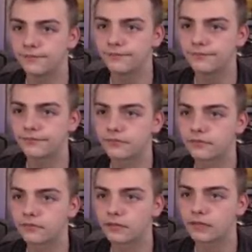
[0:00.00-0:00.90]

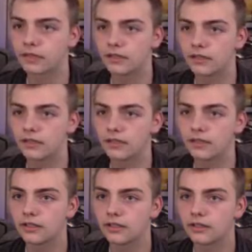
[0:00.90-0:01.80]

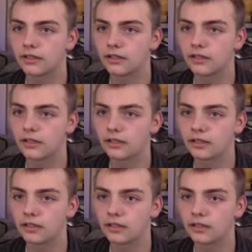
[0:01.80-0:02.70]

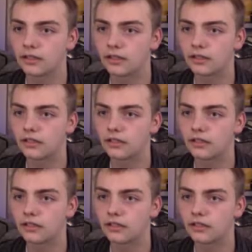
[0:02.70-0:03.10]
[no speech]